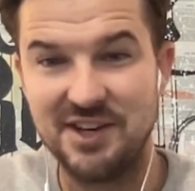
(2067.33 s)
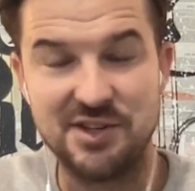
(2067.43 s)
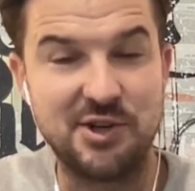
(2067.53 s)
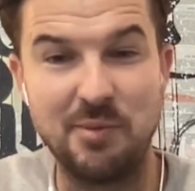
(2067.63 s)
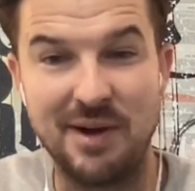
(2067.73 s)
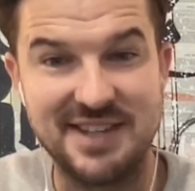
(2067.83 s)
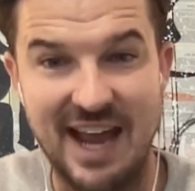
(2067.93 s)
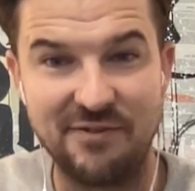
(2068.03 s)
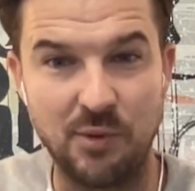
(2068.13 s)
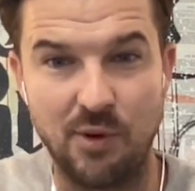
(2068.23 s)
just two months
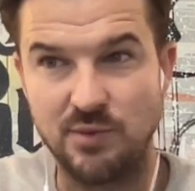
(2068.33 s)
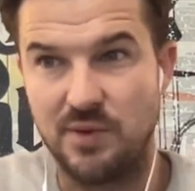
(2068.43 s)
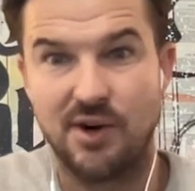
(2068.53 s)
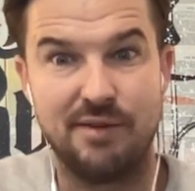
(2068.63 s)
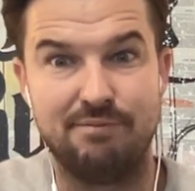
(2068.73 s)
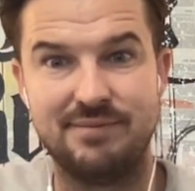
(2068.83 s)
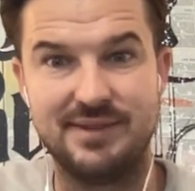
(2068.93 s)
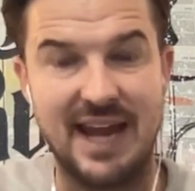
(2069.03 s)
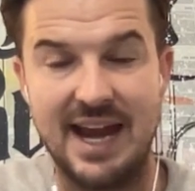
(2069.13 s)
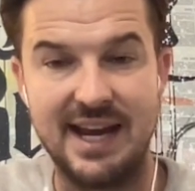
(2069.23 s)
afterwards. And we started
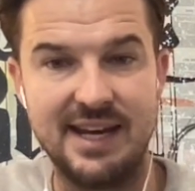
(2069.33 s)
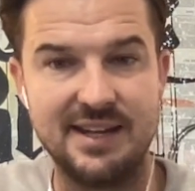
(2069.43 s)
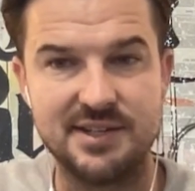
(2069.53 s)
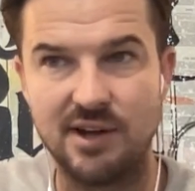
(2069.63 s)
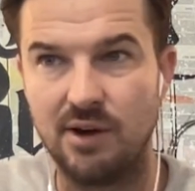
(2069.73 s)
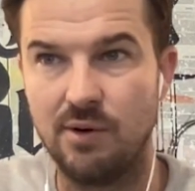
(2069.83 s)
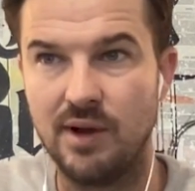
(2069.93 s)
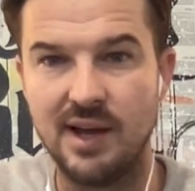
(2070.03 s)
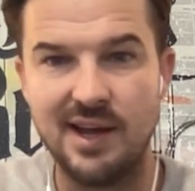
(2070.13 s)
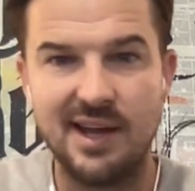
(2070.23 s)
dating. And so
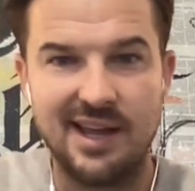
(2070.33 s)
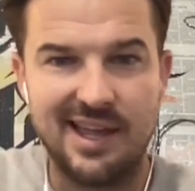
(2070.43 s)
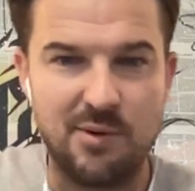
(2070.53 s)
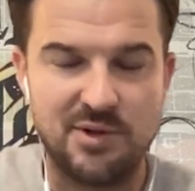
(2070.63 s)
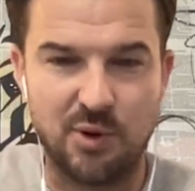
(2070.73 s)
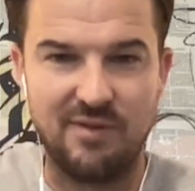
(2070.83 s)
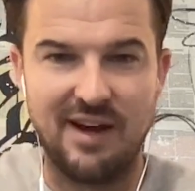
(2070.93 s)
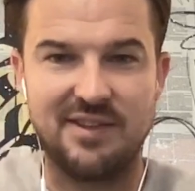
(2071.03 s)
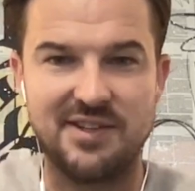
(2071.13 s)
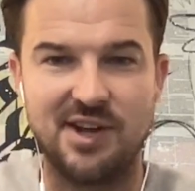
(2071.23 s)
it was sort of
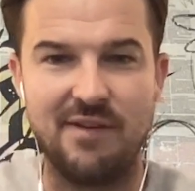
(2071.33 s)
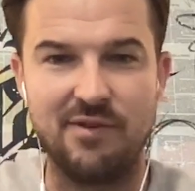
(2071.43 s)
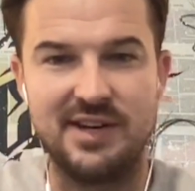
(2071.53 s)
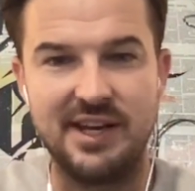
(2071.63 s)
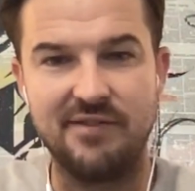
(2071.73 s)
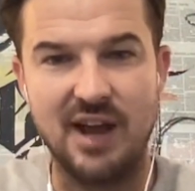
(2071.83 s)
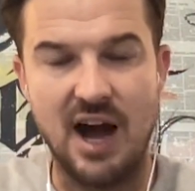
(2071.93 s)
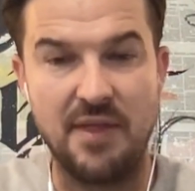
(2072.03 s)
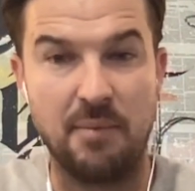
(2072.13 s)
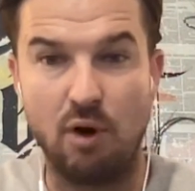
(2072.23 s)
like the sovereignty of
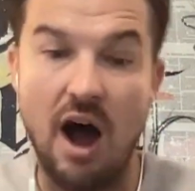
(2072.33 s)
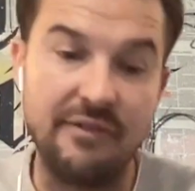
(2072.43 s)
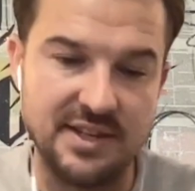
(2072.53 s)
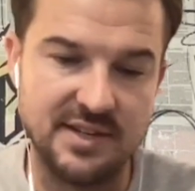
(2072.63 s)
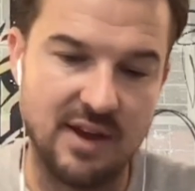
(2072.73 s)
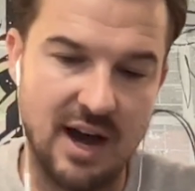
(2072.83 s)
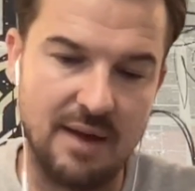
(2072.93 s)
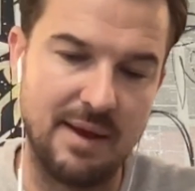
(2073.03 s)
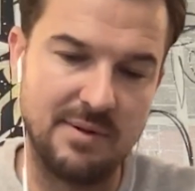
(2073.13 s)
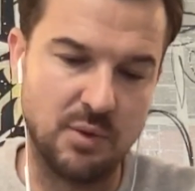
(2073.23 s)
God, the providence of
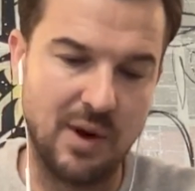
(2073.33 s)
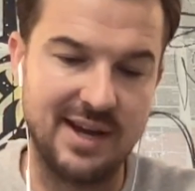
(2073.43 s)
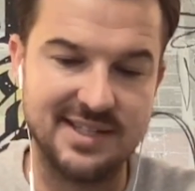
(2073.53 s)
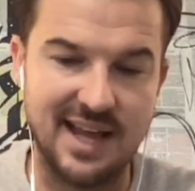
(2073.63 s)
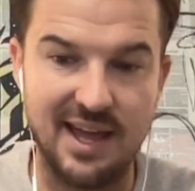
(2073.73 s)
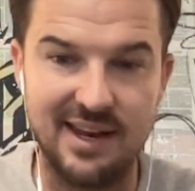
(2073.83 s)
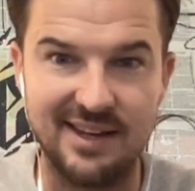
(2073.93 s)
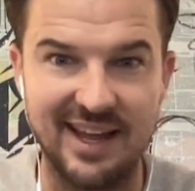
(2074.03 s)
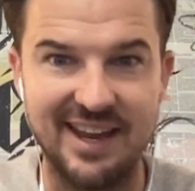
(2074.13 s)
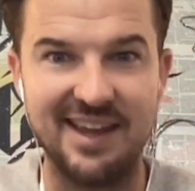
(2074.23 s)
God, maybe is the way to say it,
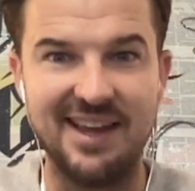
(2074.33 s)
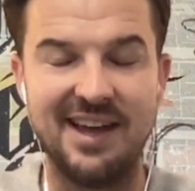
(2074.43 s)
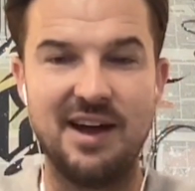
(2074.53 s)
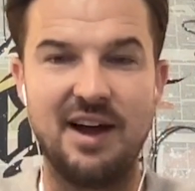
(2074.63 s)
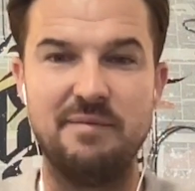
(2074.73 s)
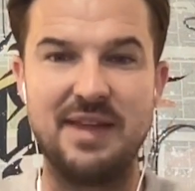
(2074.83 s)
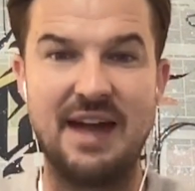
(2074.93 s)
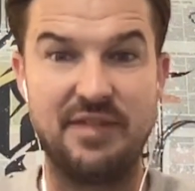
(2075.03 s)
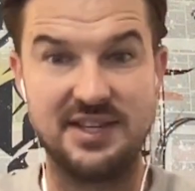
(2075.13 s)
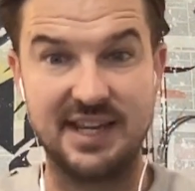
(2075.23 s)
like of me
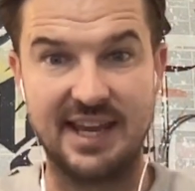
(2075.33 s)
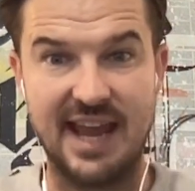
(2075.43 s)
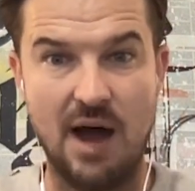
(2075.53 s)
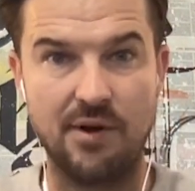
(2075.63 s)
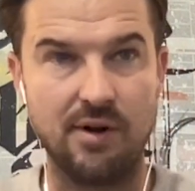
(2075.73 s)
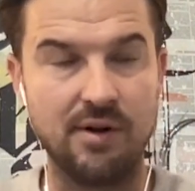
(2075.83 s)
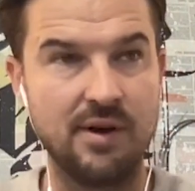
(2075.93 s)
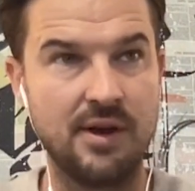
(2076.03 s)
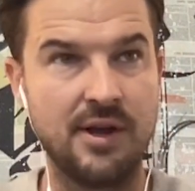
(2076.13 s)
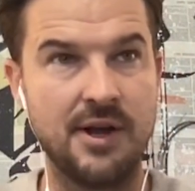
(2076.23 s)
having this encounter,
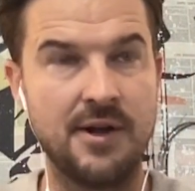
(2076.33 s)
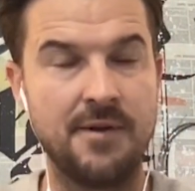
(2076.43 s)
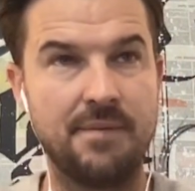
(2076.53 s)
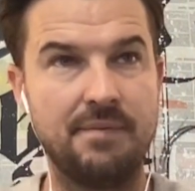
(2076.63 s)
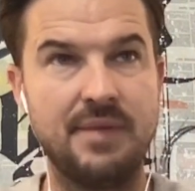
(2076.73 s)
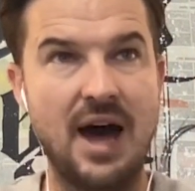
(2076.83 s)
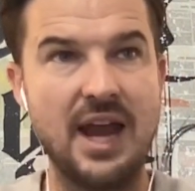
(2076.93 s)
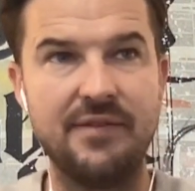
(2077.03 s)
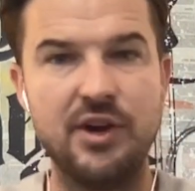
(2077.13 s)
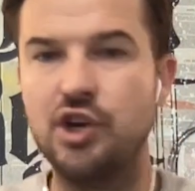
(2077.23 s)

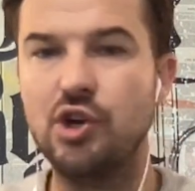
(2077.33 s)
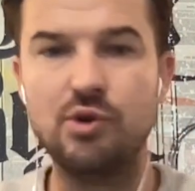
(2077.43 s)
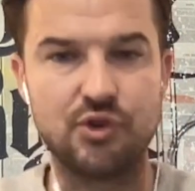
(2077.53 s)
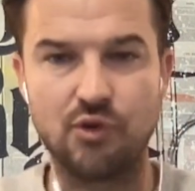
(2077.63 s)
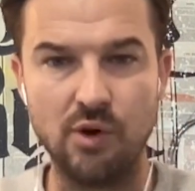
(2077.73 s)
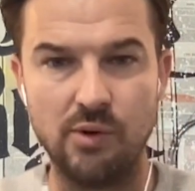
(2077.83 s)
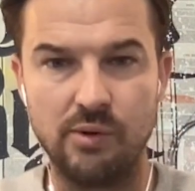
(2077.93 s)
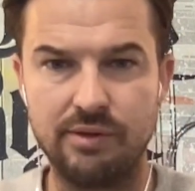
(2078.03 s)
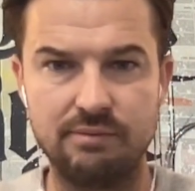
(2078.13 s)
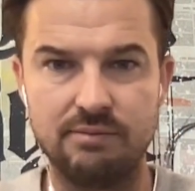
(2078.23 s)
not of a new
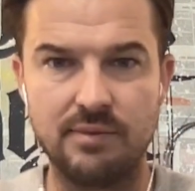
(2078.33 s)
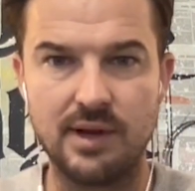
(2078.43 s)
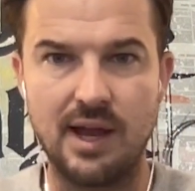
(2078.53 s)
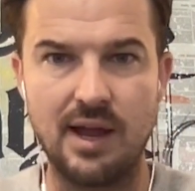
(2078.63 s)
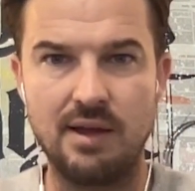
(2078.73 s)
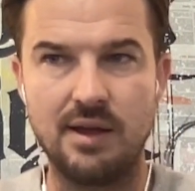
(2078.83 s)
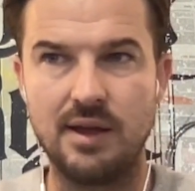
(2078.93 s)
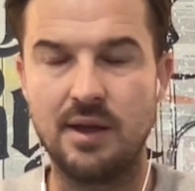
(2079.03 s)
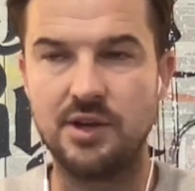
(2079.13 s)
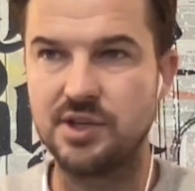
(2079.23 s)
truth, I,
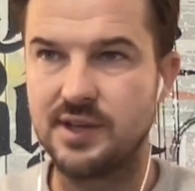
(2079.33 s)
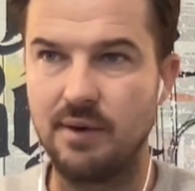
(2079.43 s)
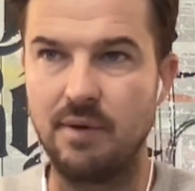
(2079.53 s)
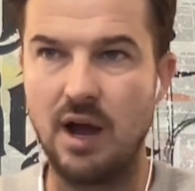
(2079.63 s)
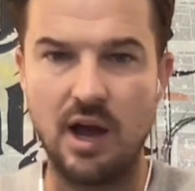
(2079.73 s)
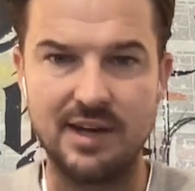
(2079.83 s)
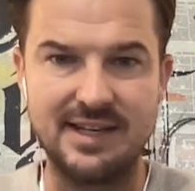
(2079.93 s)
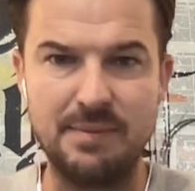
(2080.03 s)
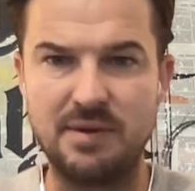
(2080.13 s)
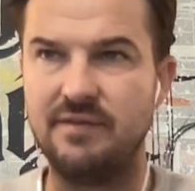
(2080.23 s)
just a, a,
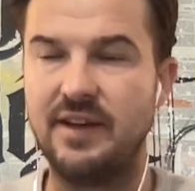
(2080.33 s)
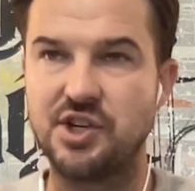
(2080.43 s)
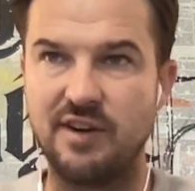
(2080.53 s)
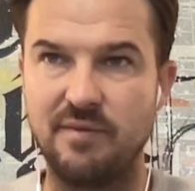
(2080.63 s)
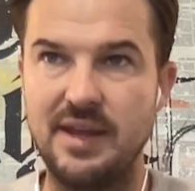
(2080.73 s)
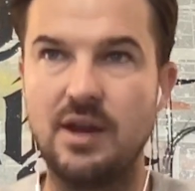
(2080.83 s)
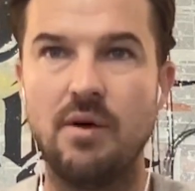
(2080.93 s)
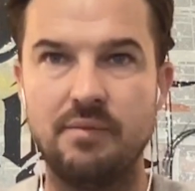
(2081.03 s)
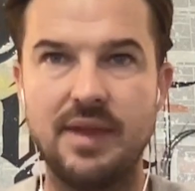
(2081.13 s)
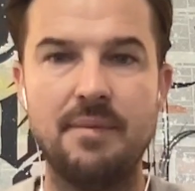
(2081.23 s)
deep conviction of me
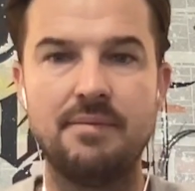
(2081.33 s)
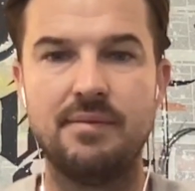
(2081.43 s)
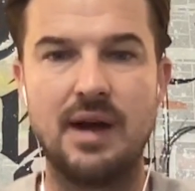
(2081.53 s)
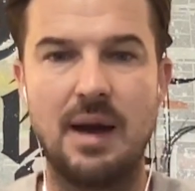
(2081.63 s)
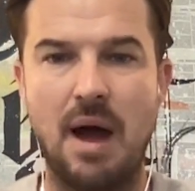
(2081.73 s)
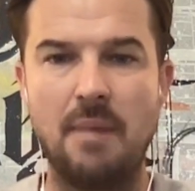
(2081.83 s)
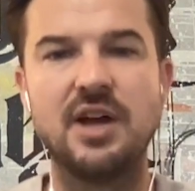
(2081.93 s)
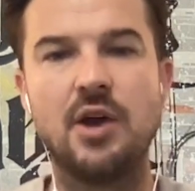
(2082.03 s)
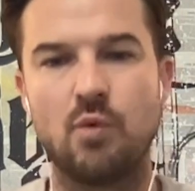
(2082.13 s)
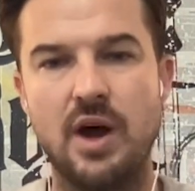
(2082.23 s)
going, yep, I'm, I'm
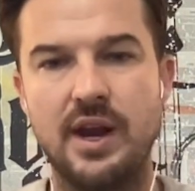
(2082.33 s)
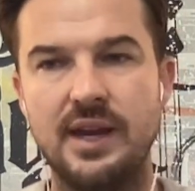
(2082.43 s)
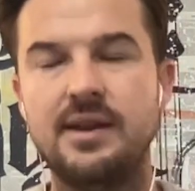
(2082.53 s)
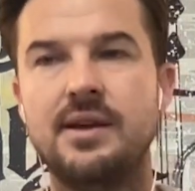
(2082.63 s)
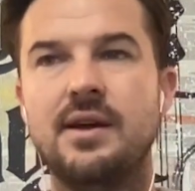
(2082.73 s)
done running.